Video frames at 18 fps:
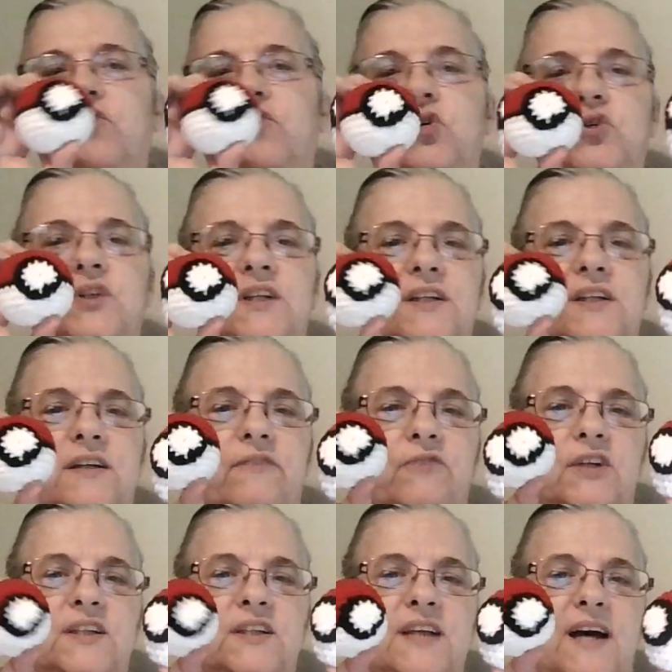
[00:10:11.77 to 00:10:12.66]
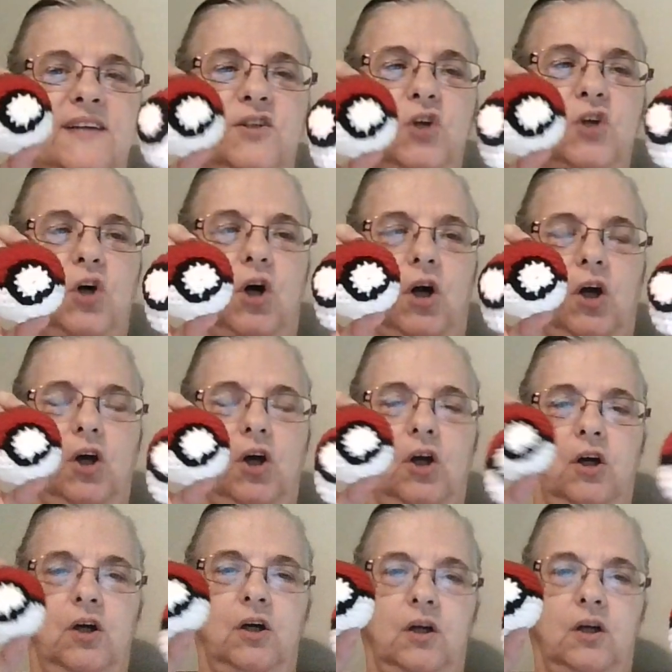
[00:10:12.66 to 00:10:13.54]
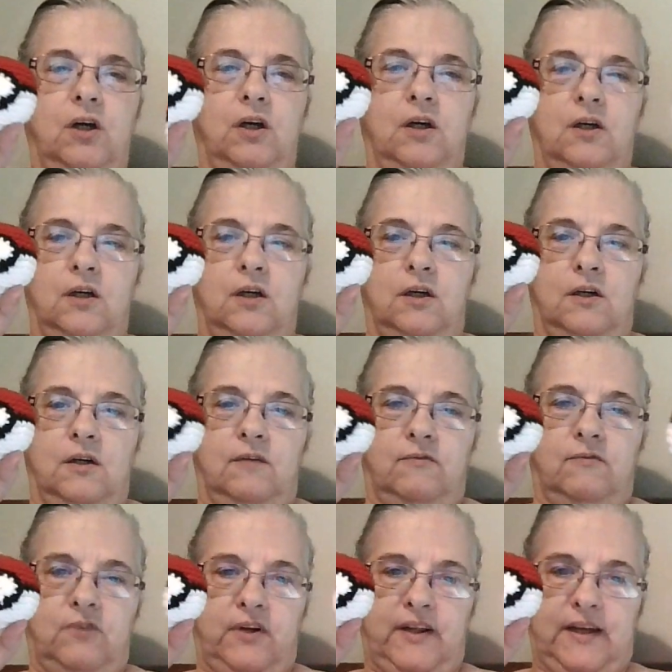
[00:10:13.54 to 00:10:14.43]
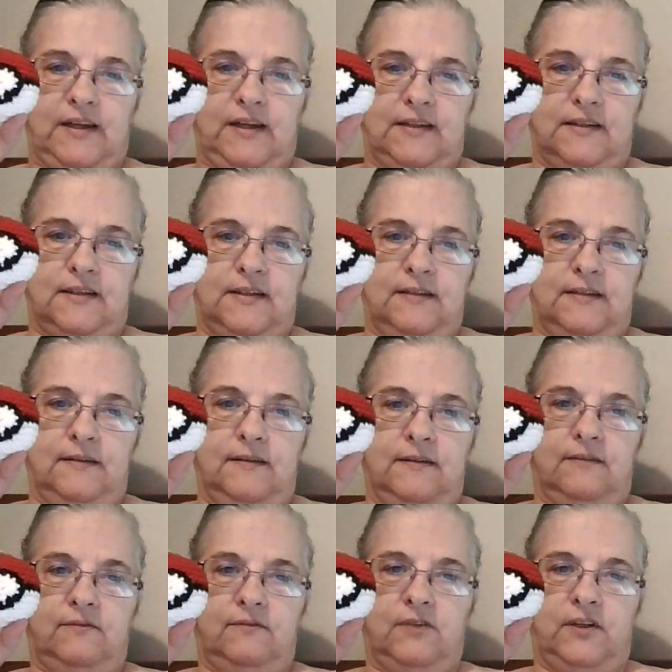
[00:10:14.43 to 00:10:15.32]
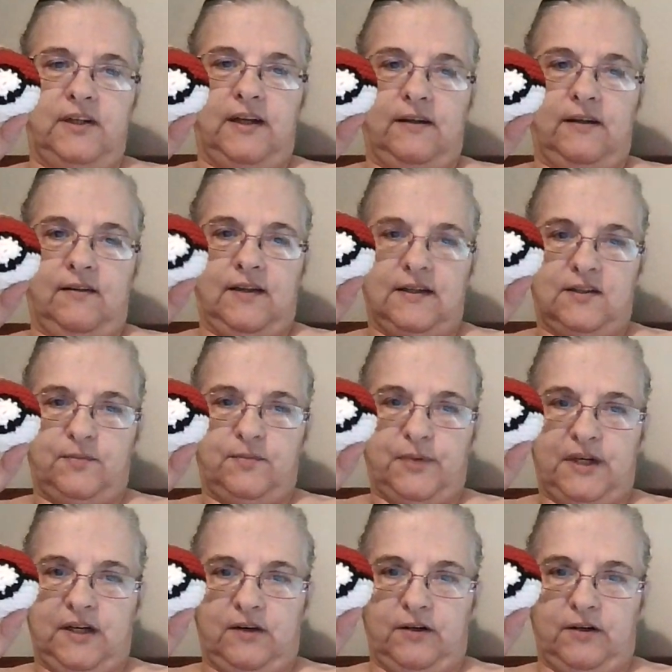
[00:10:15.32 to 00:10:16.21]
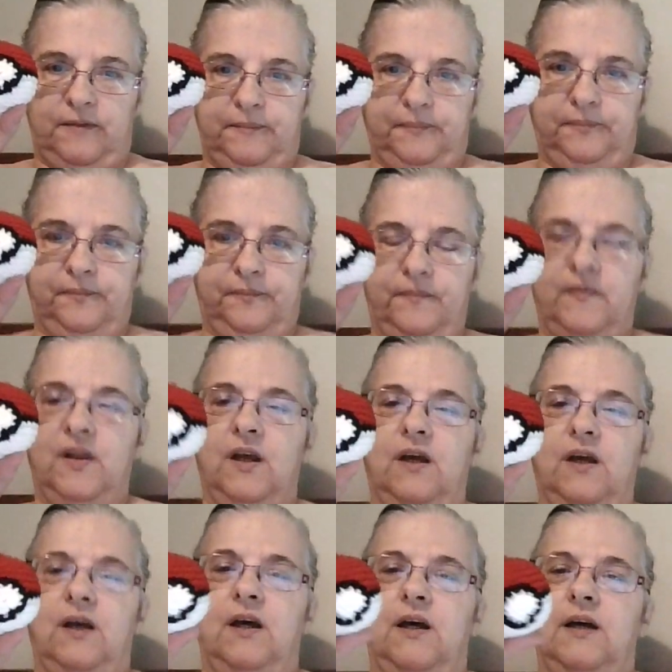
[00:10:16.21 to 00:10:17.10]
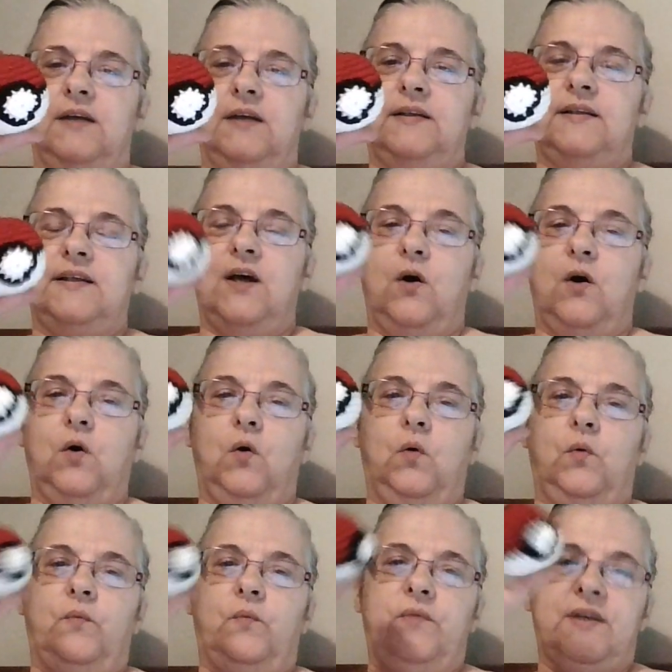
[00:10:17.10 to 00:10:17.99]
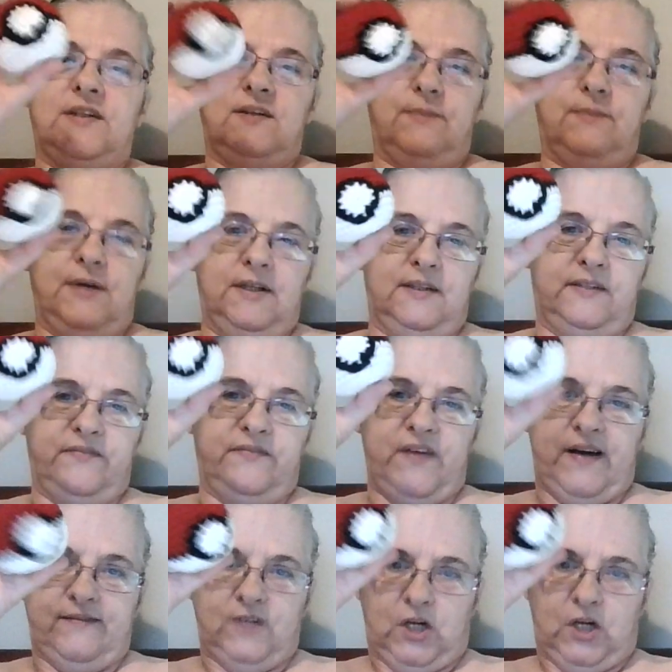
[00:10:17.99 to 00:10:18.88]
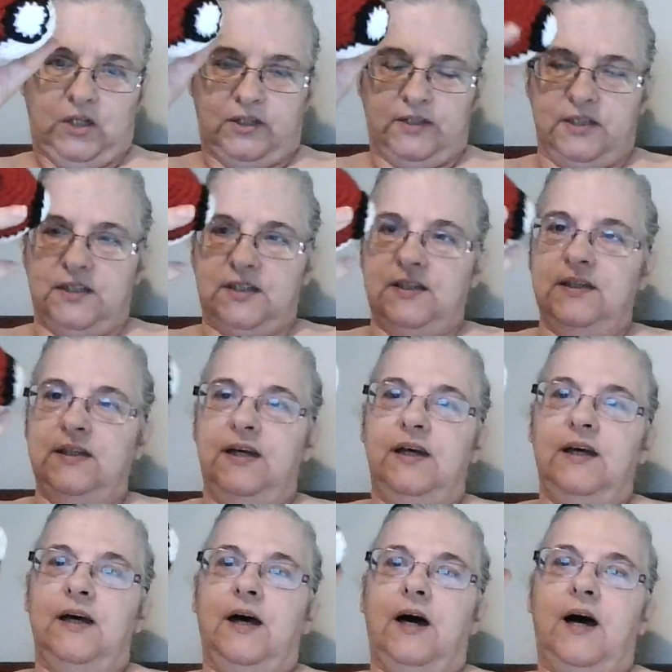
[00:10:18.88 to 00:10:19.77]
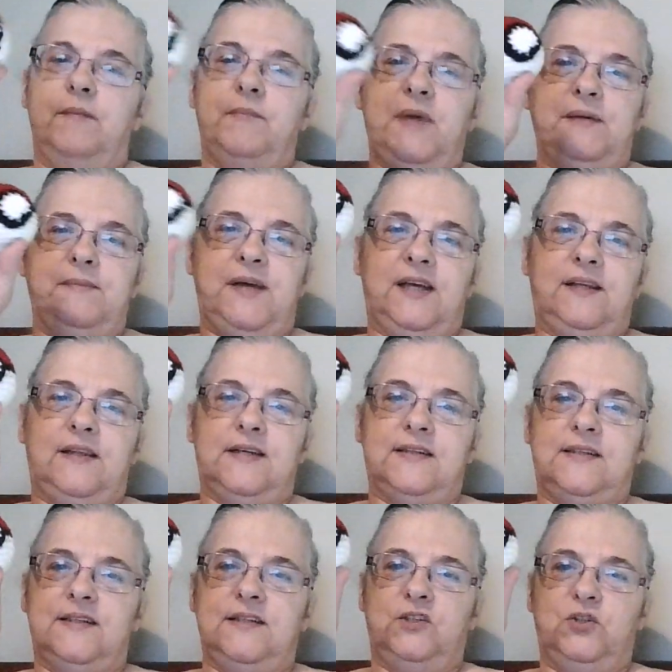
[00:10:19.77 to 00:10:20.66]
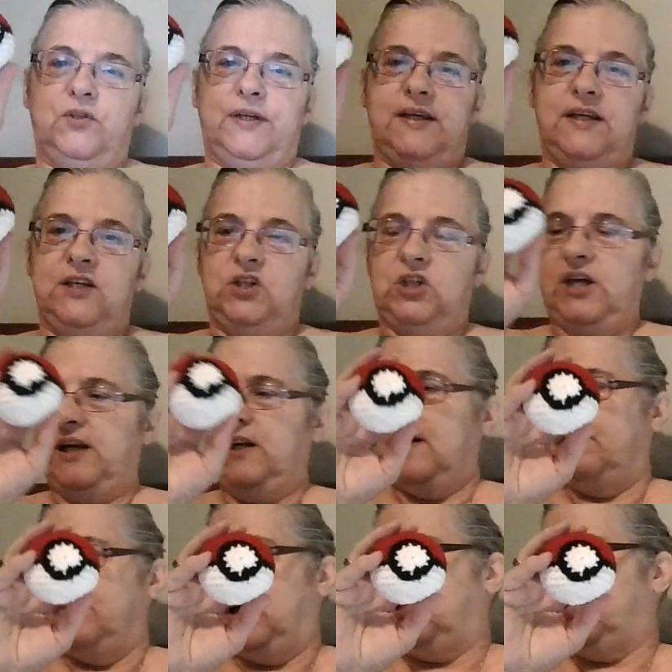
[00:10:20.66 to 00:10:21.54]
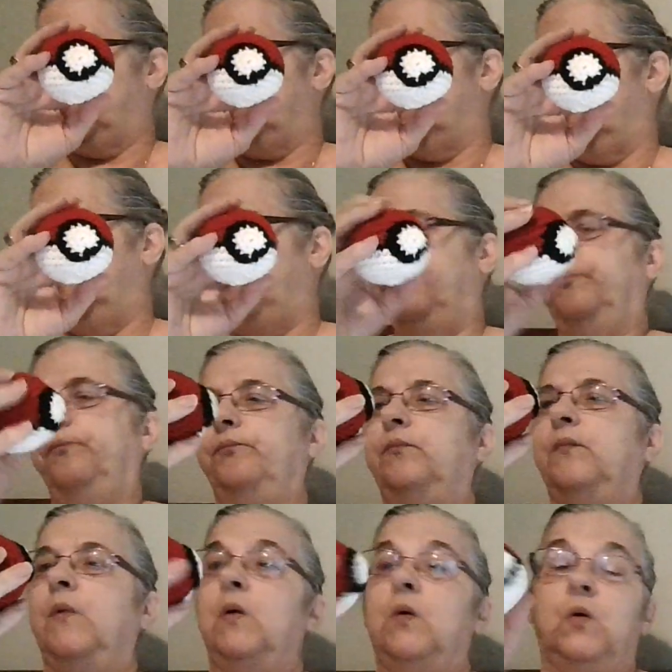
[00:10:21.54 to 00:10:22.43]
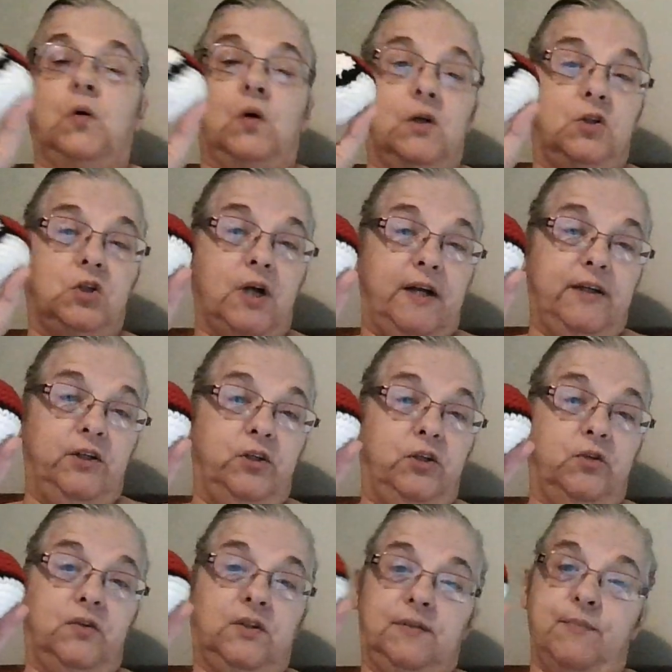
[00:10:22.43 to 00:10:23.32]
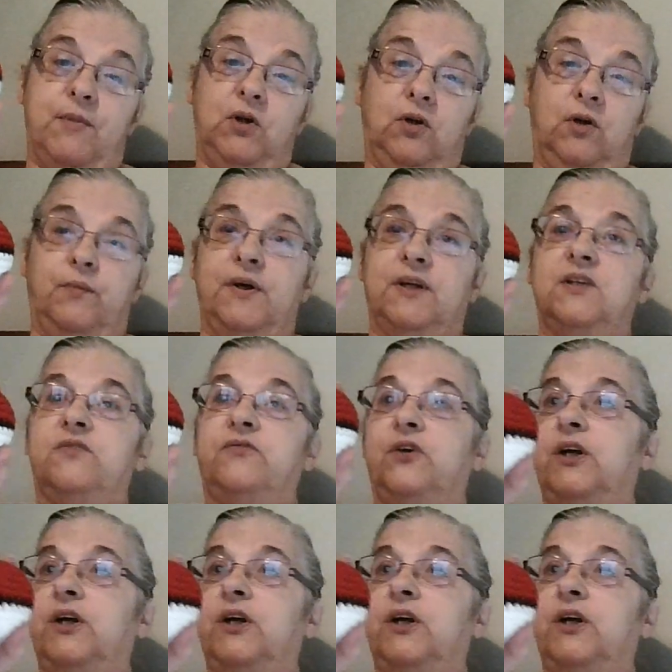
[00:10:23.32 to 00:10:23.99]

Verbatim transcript: used a different size hook for these, for the, this one here. So this one's $5. I may make this into a keychain, I'm not sure or tried to do smaller ones for